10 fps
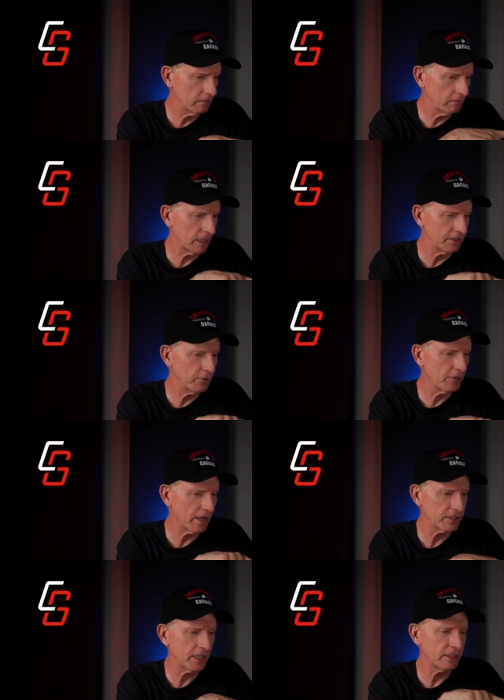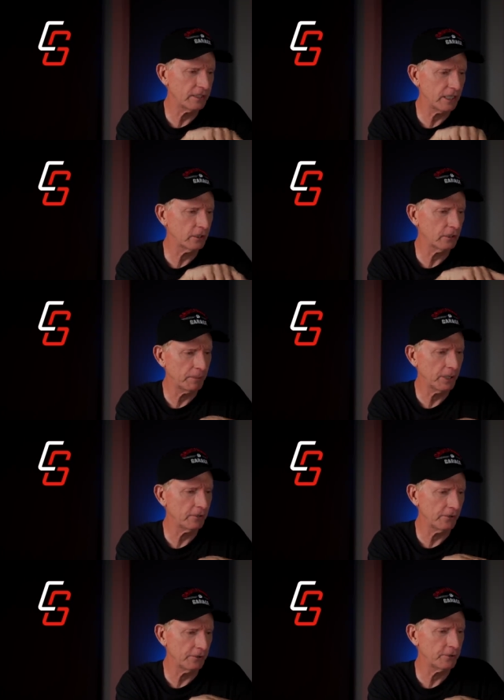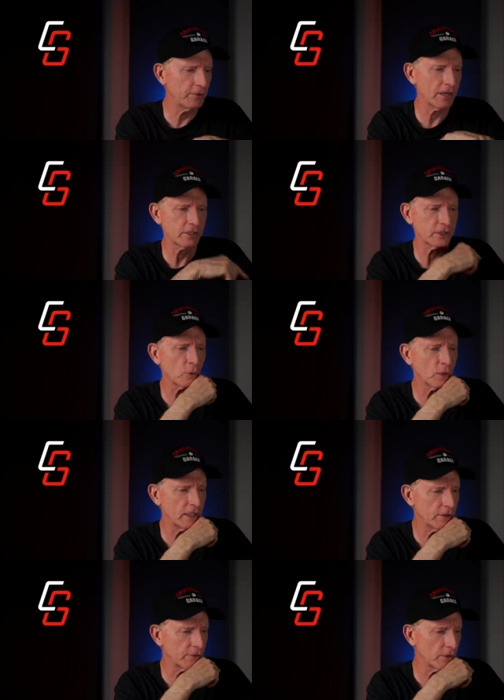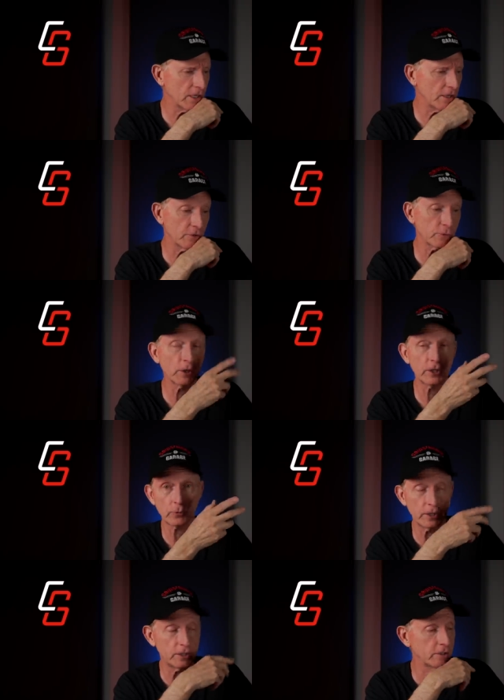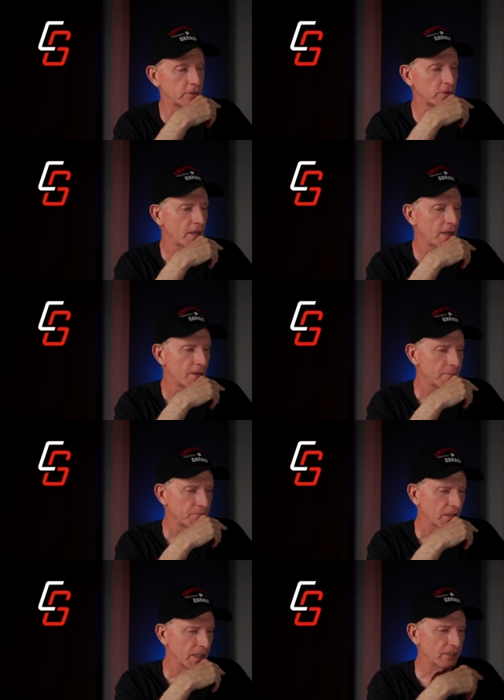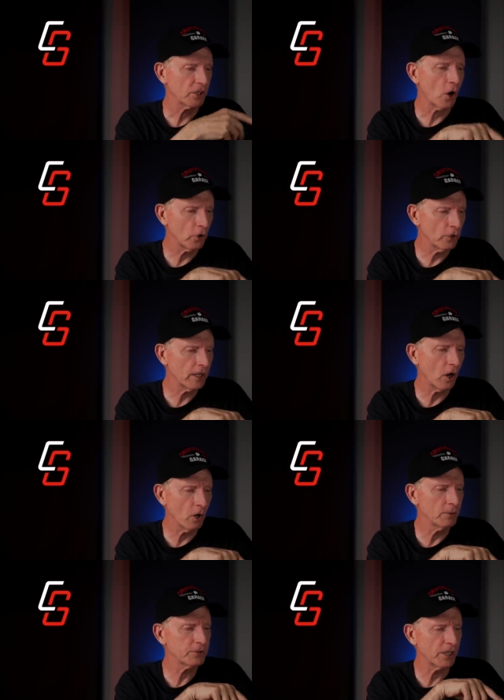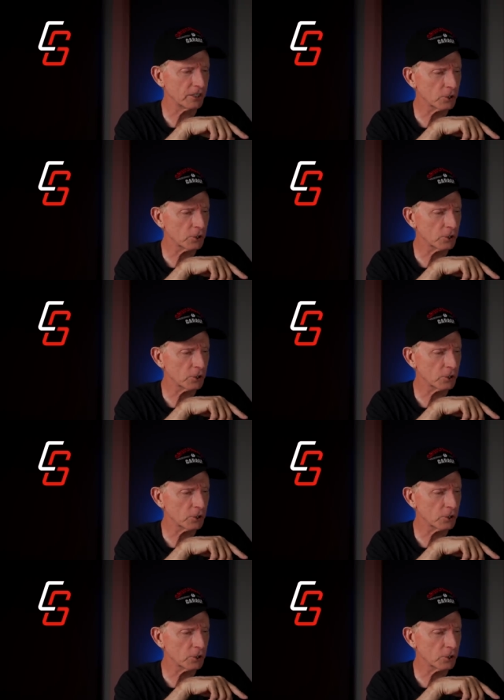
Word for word: my 2018 compared to the 2023 or 2022, is already almost at